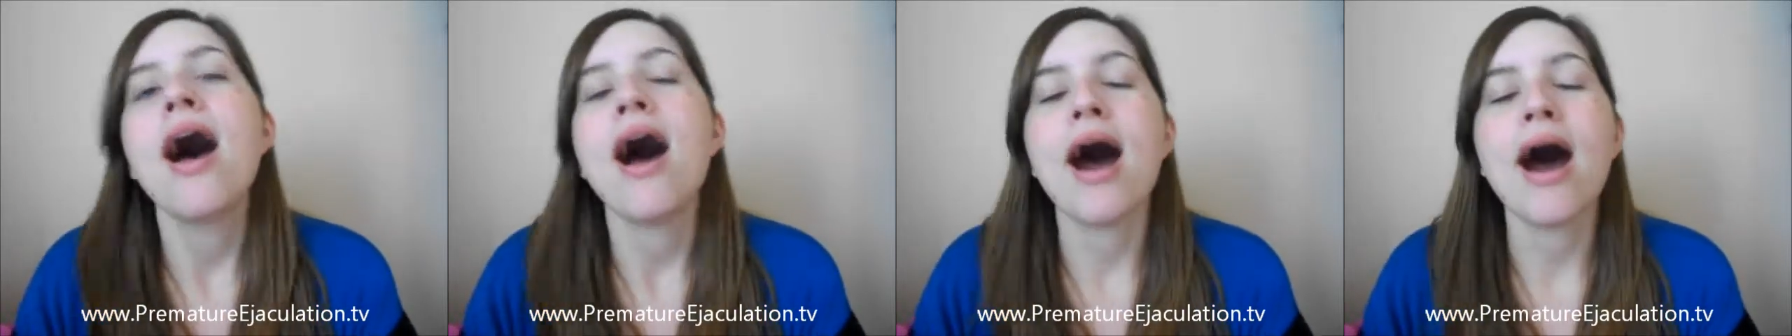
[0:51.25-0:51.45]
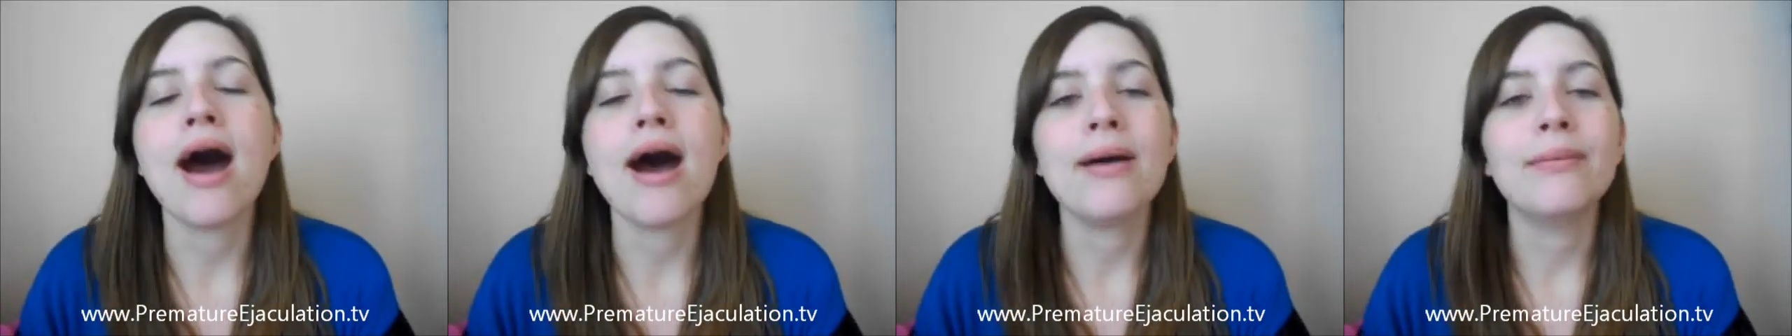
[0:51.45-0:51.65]

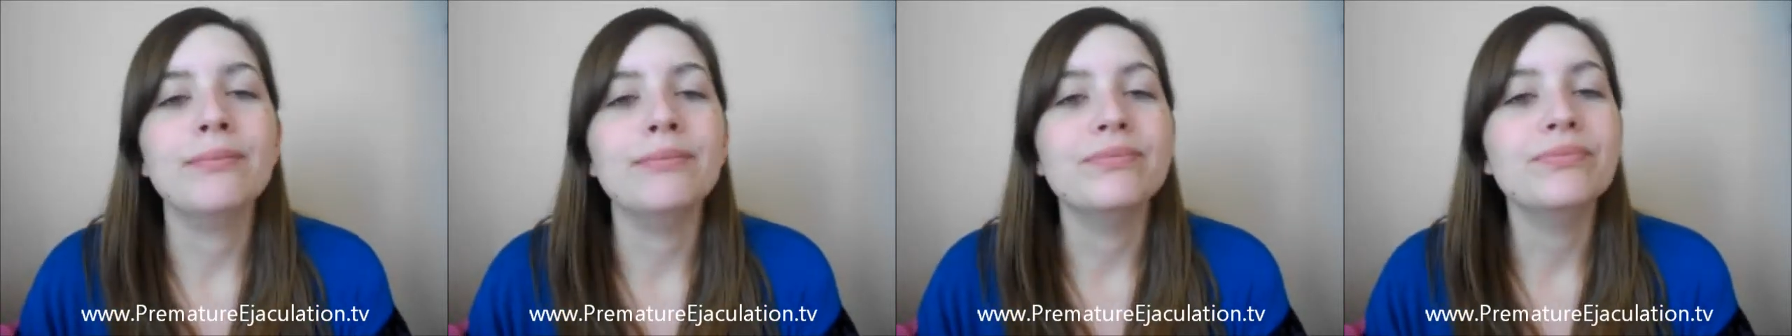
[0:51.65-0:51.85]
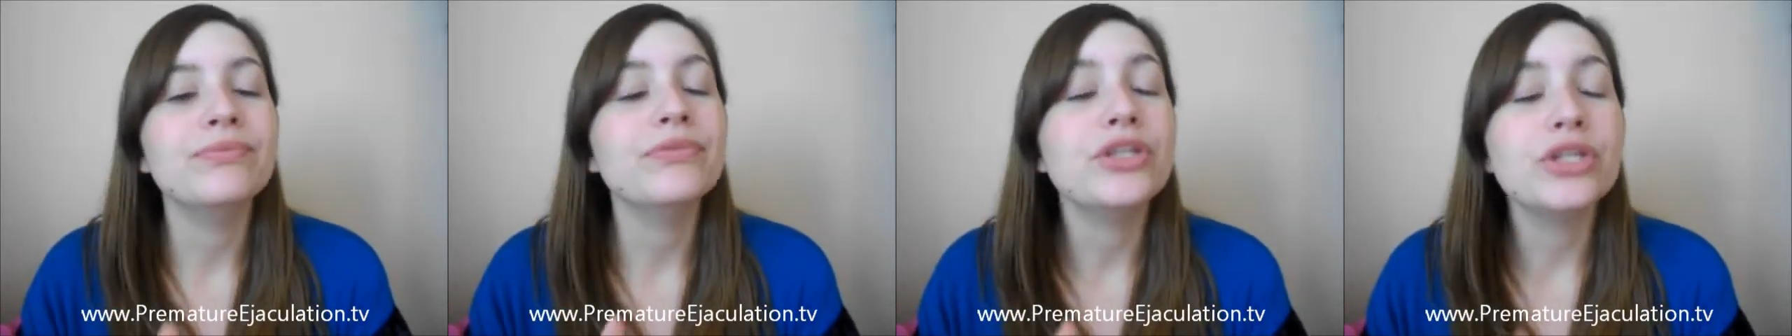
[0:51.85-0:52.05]

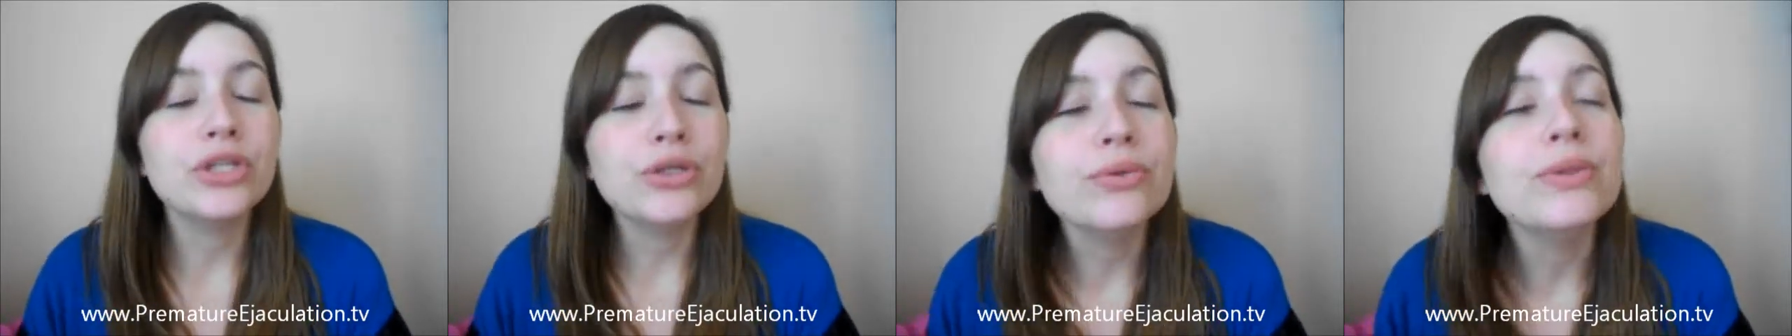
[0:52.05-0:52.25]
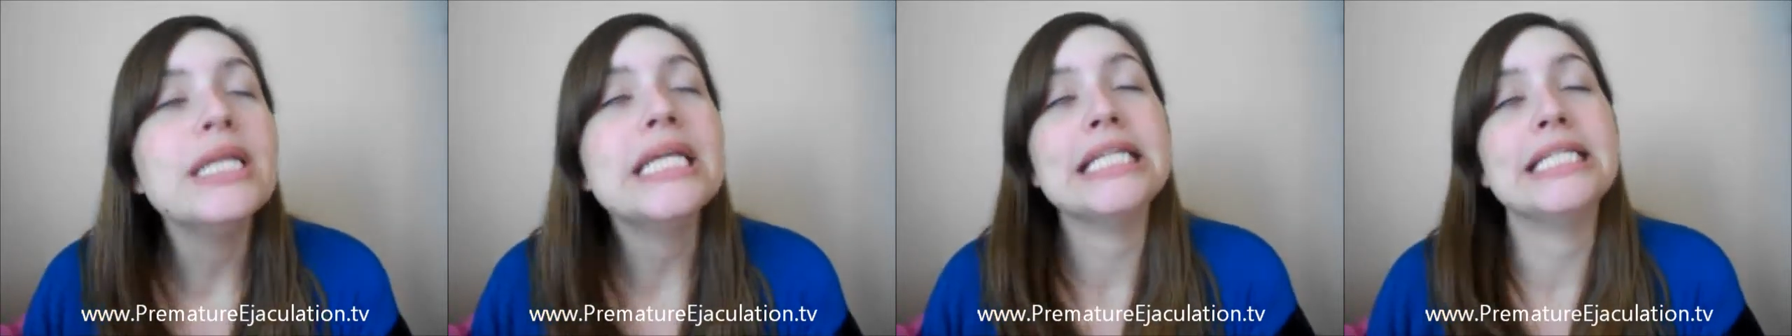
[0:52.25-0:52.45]
um,
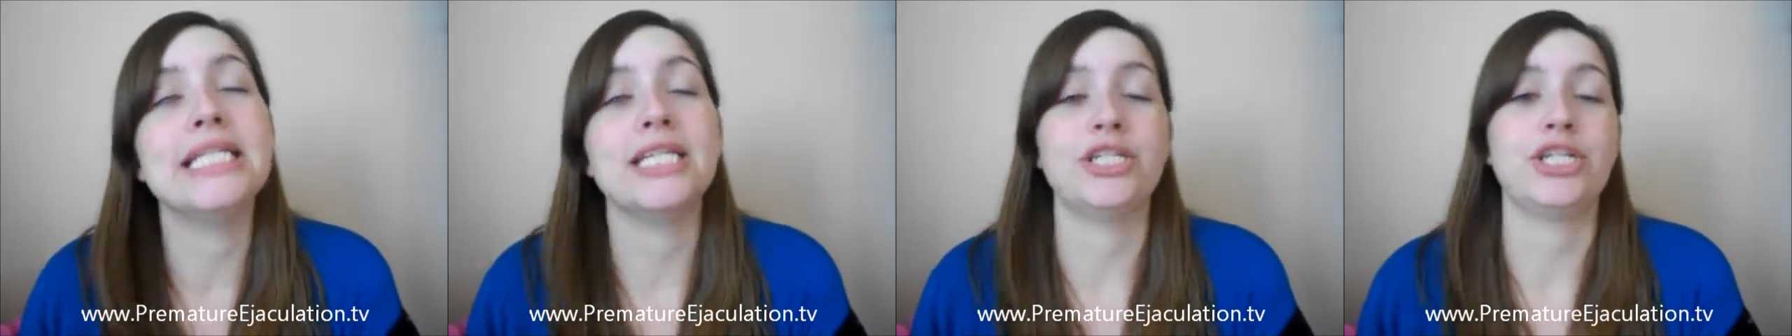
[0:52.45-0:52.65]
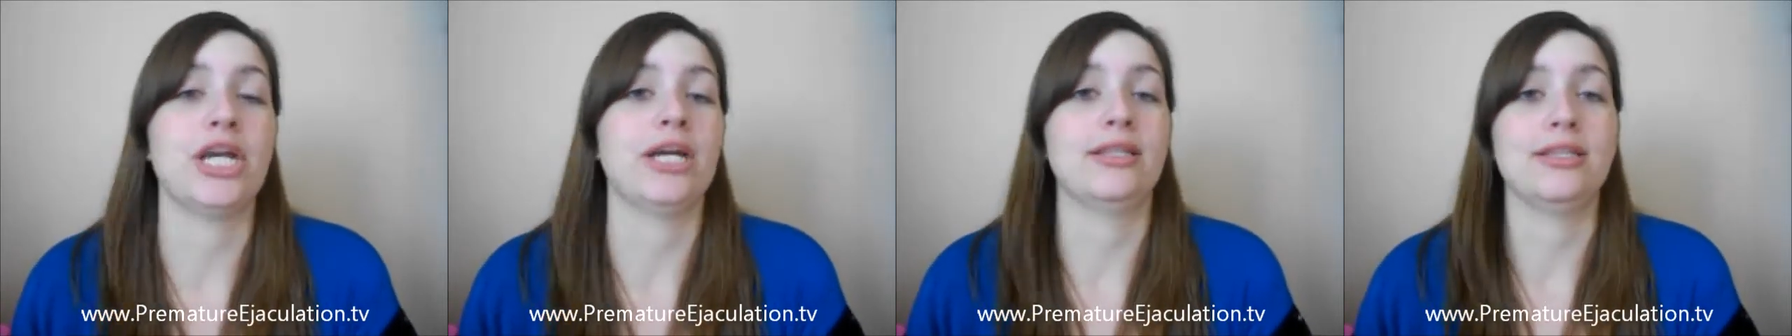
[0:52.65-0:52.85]
you need
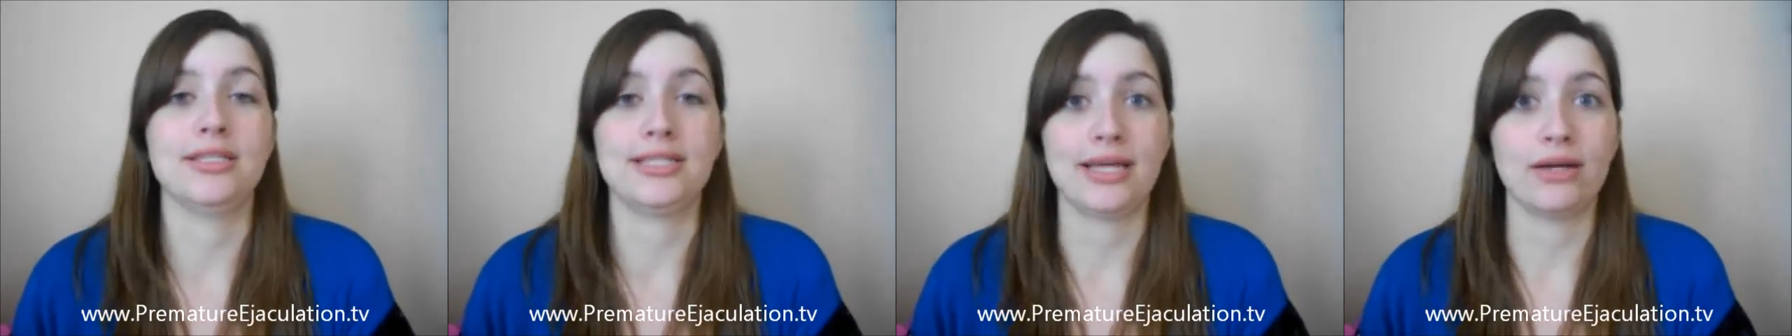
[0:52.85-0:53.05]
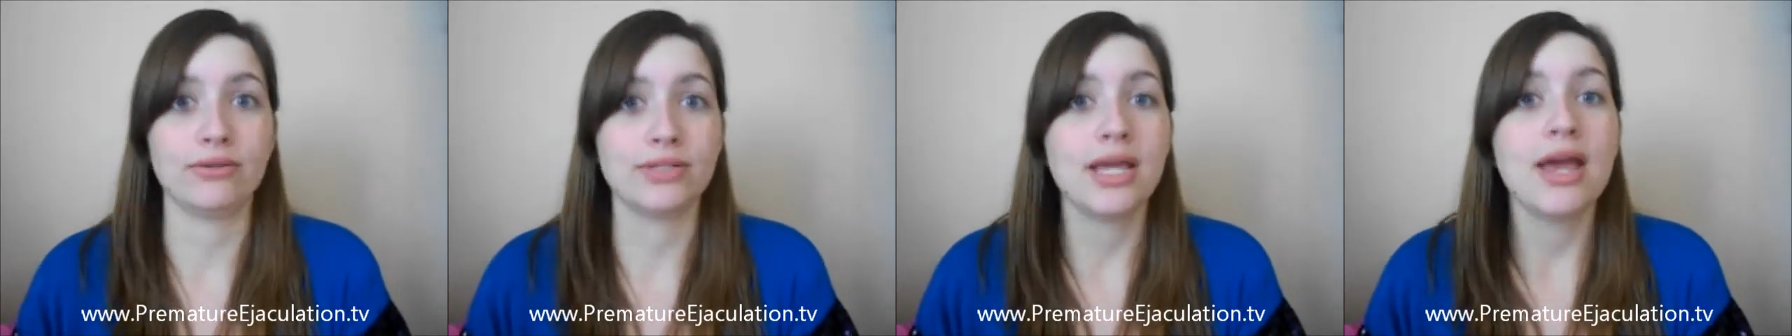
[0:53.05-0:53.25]
to check
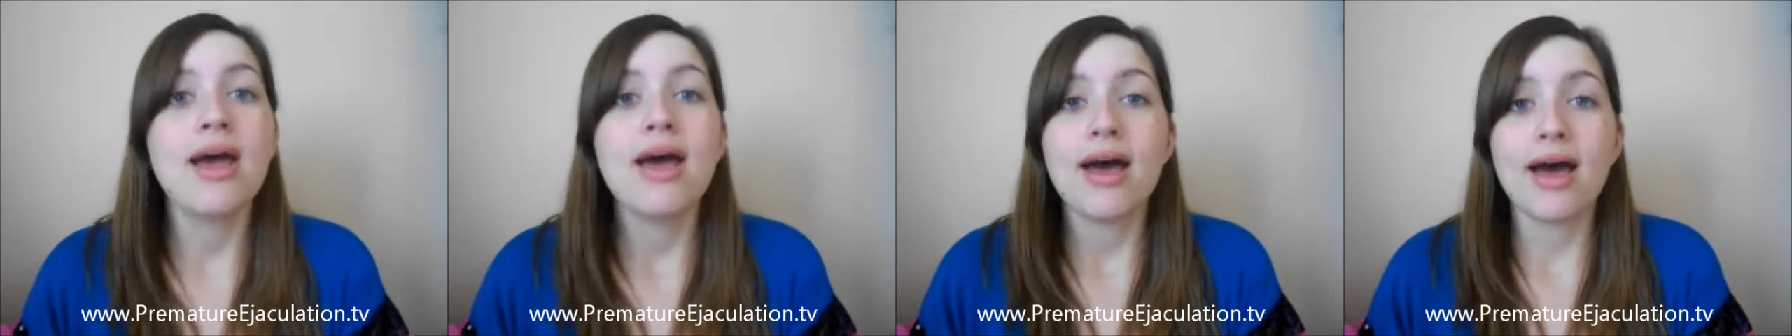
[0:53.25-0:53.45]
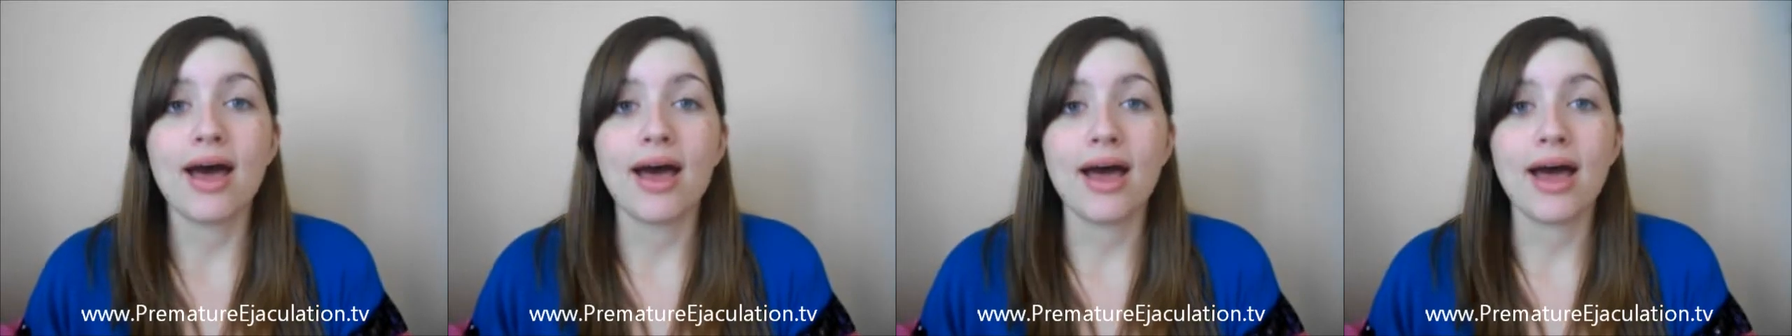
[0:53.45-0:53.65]
this out
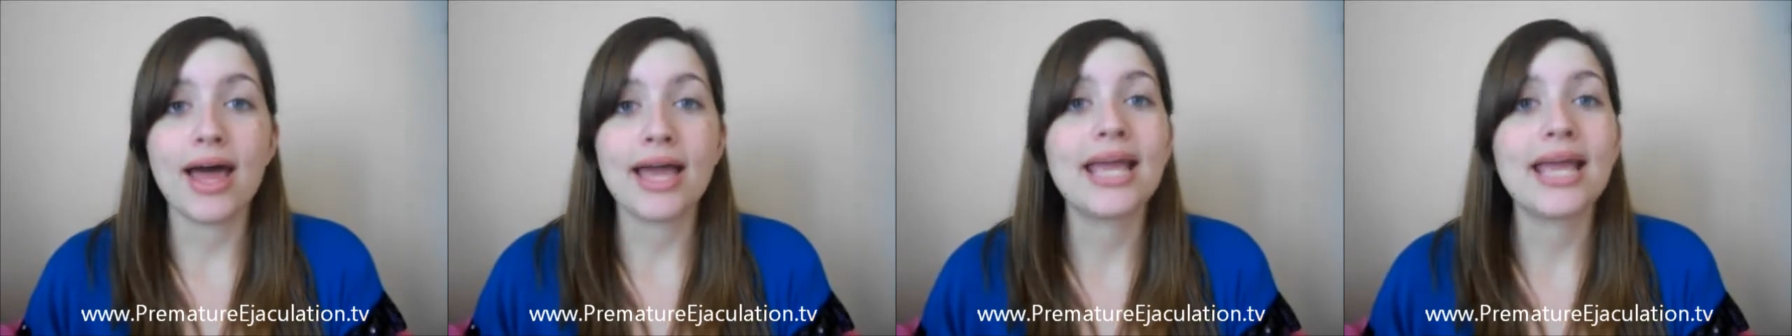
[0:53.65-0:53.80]
uh,